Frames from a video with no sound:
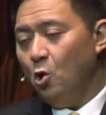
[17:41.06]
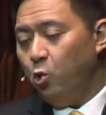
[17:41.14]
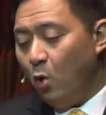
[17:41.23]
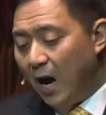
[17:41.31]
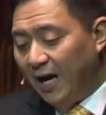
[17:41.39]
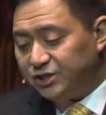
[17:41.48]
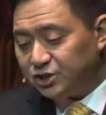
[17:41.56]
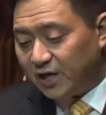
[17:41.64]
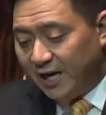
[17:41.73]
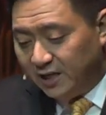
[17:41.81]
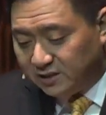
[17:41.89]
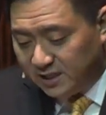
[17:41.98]
Why should I
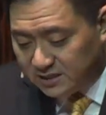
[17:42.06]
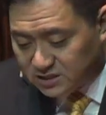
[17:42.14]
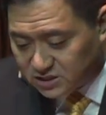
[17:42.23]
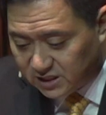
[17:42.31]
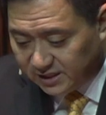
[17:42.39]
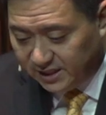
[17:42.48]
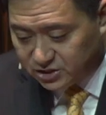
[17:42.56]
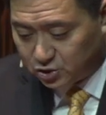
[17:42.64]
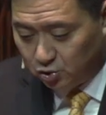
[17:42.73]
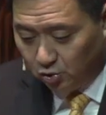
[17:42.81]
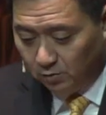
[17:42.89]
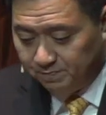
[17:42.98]
attend Sunday
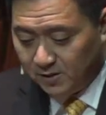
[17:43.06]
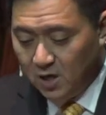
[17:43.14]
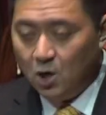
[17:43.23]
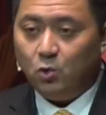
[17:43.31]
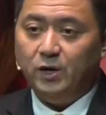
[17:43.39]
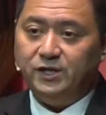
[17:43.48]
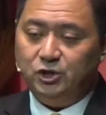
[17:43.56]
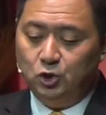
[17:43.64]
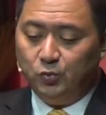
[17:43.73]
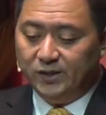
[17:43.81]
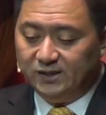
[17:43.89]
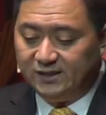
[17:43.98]
school when
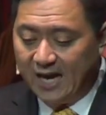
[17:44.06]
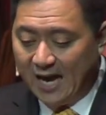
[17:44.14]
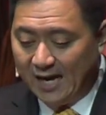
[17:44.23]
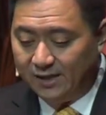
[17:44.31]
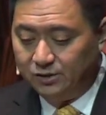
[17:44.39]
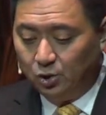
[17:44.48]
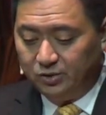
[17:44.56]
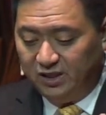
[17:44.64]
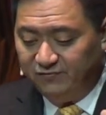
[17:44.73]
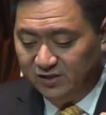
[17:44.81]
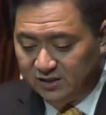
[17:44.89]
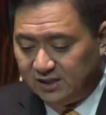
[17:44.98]
you and dad don't
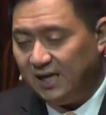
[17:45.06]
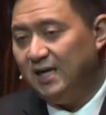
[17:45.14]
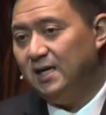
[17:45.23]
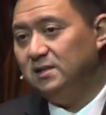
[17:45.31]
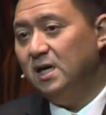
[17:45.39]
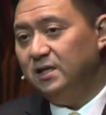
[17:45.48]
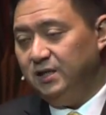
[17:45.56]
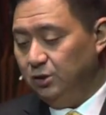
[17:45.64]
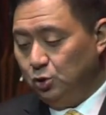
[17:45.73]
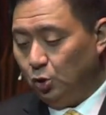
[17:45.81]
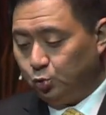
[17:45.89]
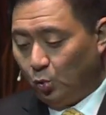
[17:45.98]
even attend the
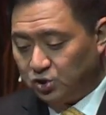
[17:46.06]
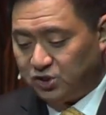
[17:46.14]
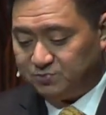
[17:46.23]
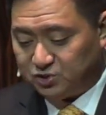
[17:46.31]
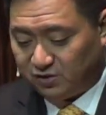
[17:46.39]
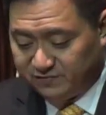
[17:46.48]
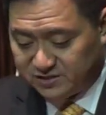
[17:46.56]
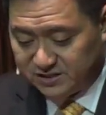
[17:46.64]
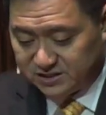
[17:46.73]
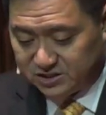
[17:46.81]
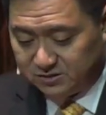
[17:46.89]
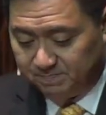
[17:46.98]
adult worship
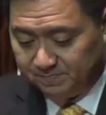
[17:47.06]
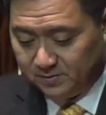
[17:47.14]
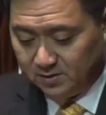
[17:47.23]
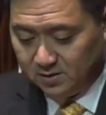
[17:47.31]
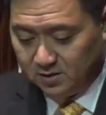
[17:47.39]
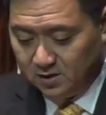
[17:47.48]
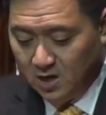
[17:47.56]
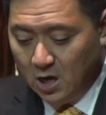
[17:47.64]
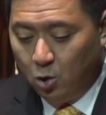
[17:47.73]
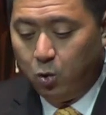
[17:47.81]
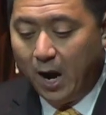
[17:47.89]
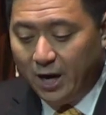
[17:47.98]
services?
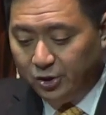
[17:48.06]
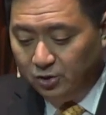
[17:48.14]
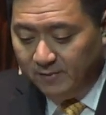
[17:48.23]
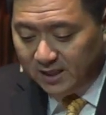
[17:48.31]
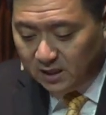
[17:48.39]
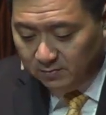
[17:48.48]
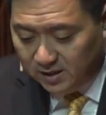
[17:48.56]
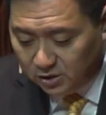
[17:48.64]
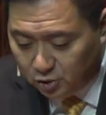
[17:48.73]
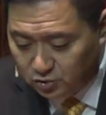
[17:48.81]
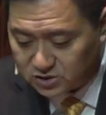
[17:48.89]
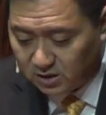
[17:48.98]
Why are you making me
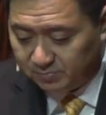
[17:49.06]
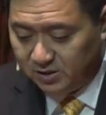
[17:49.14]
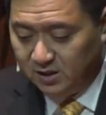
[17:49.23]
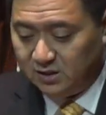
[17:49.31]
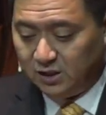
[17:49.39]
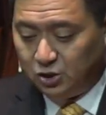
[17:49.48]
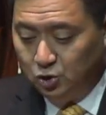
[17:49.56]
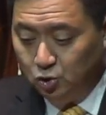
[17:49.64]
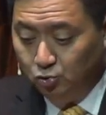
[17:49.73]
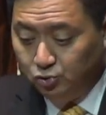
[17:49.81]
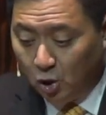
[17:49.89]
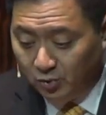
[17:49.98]
do something that
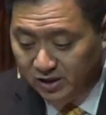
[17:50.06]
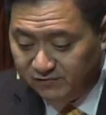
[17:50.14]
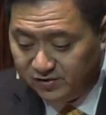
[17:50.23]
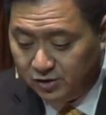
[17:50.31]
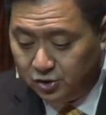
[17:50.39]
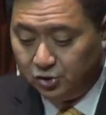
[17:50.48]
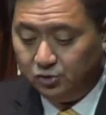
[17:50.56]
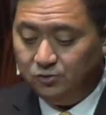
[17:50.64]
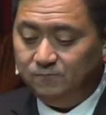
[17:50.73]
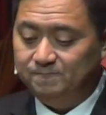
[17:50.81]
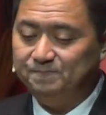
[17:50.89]
you don't even do?